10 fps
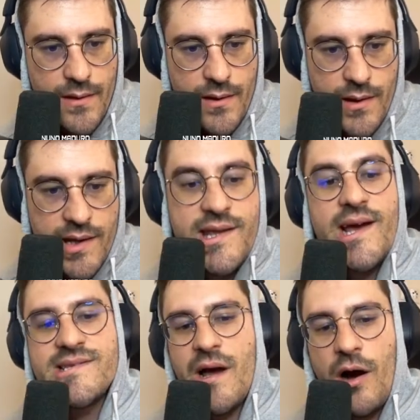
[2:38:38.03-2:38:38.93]
And
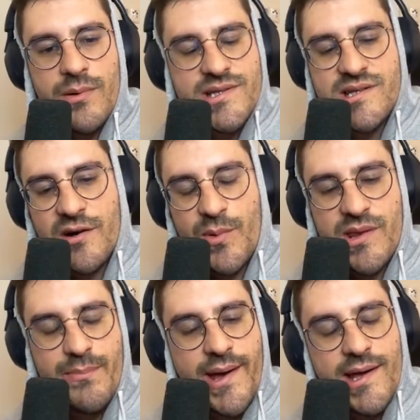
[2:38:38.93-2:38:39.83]
yes, I always start with
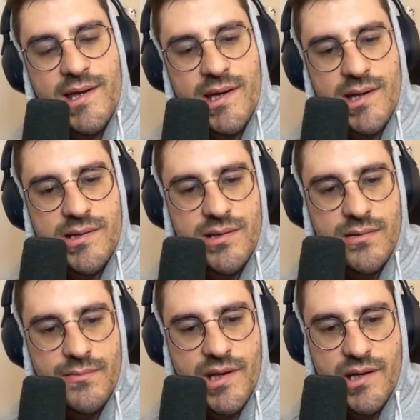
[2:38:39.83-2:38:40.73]
the back end
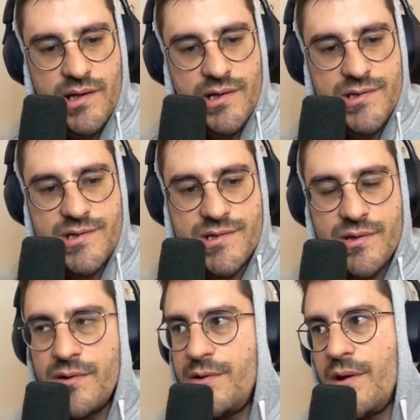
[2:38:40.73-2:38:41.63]
because,
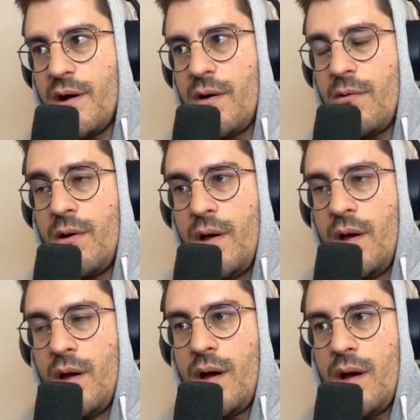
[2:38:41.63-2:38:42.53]
you know,
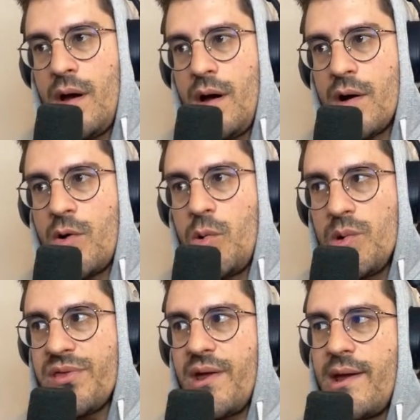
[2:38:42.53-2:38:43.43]
a cool
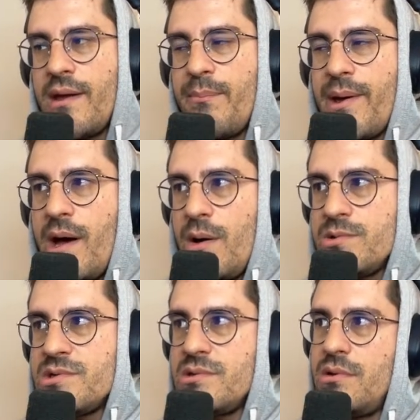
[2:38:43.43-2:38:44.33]
thing
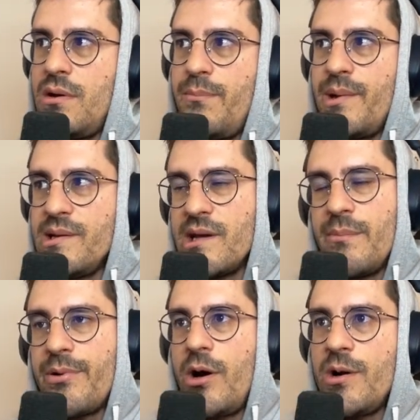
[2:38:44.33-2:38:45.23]
about building a
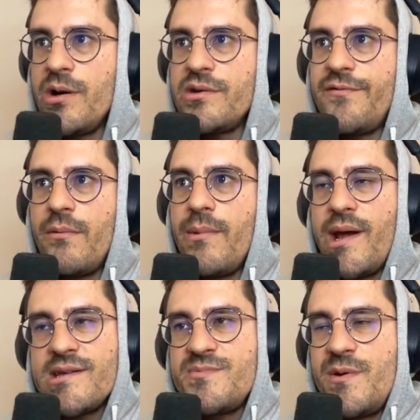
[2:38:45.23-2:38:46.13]
product from my
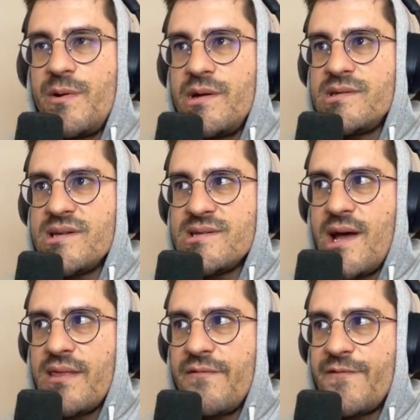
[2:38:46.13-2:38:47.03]
experience is
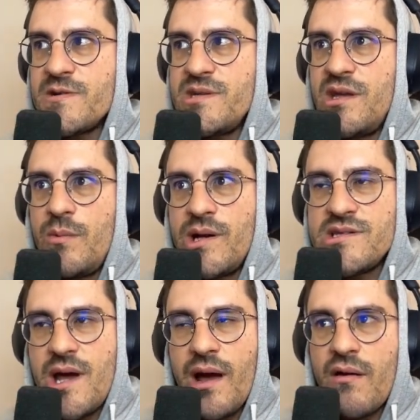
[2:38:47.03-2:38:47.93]
that the first thing you want to
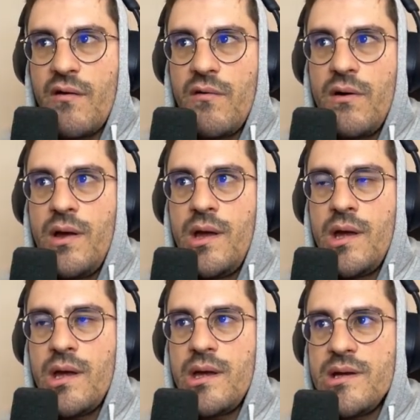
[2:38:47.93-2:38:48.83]
tackle
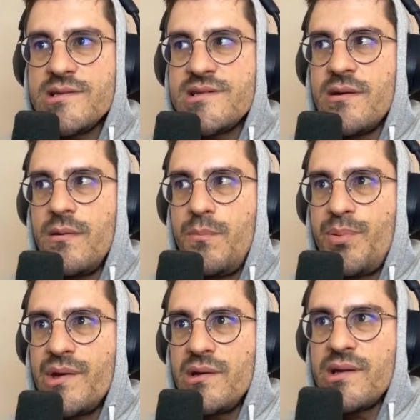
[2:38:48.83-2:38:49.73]
is
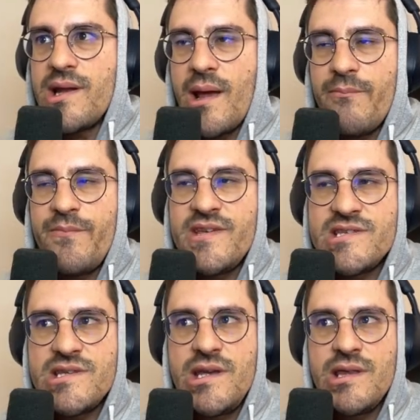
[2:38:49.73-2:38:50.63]
build an
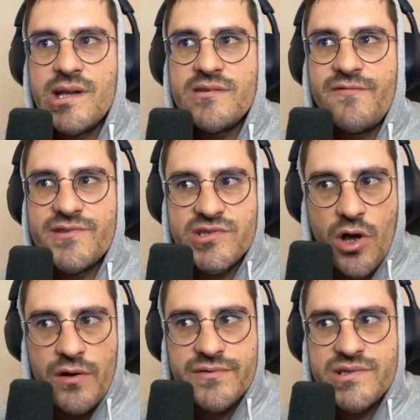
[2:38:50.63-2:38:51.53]
MVC that
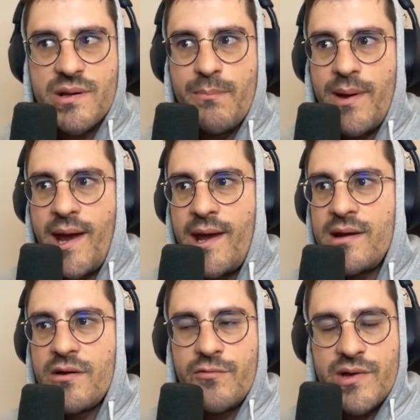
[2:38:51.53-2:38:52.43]
solves the main
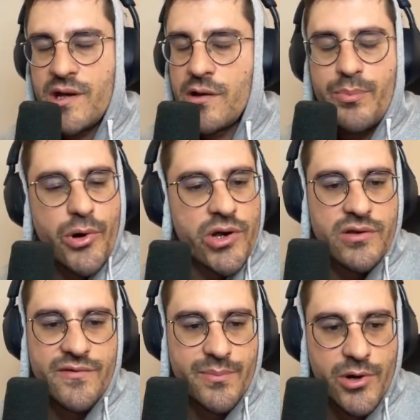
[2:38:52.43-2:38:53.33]
critical point
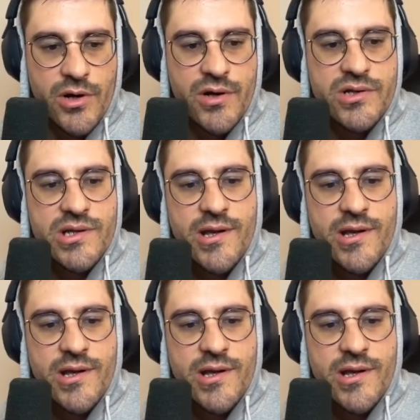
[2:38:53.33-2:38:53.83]
of the product.